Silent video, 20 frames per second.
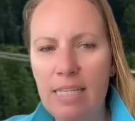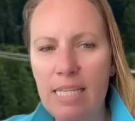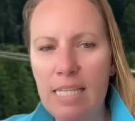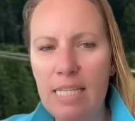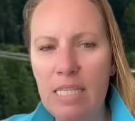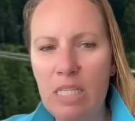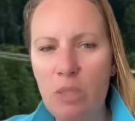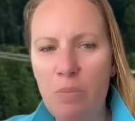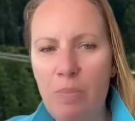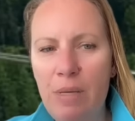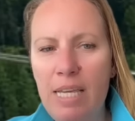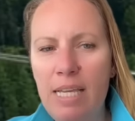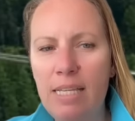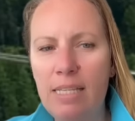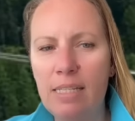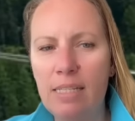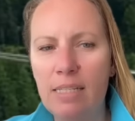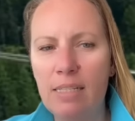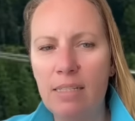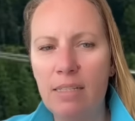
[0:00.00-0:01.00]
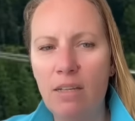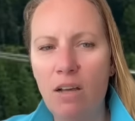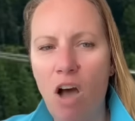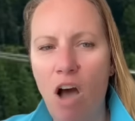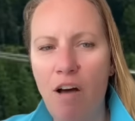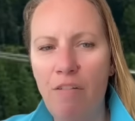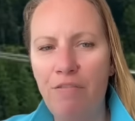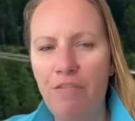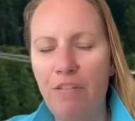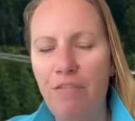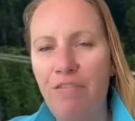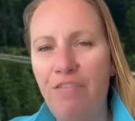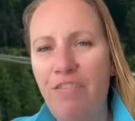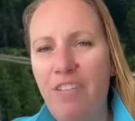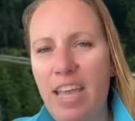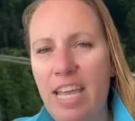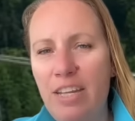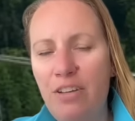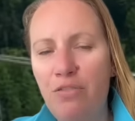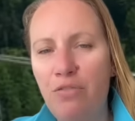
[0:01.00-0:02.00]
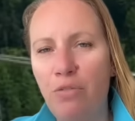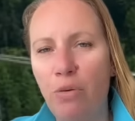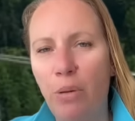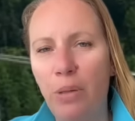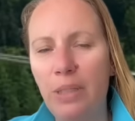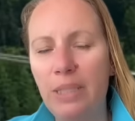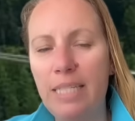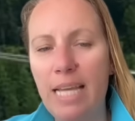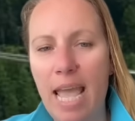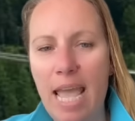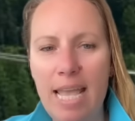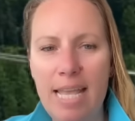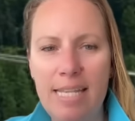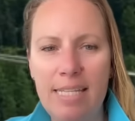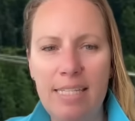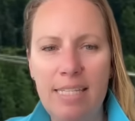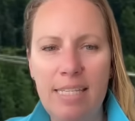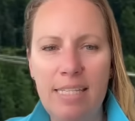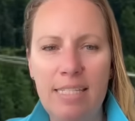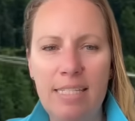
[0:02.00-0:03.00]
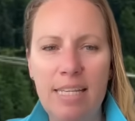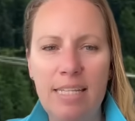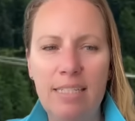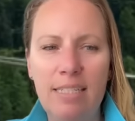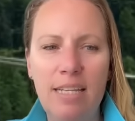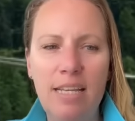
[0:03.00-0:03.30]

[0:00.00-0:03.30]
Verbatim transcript: speaks of fateful days. He says the